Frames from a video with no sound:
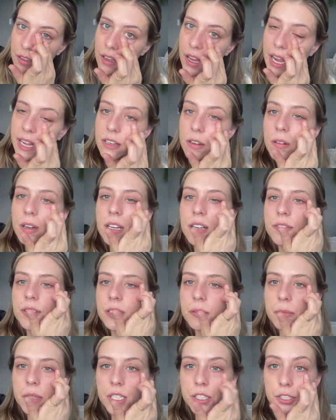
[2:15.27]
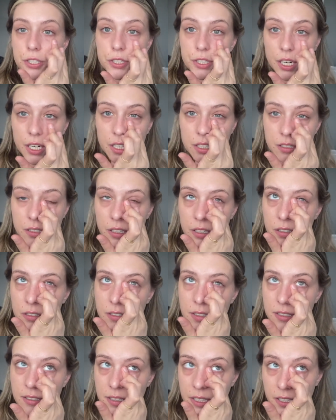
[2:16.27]
I don't have as much dark circles
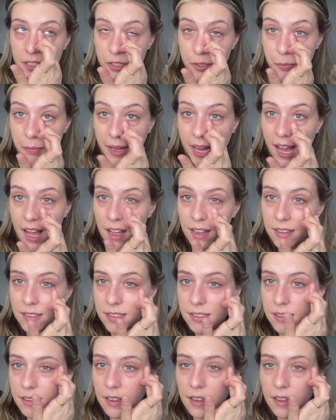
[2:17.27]
as I do bags.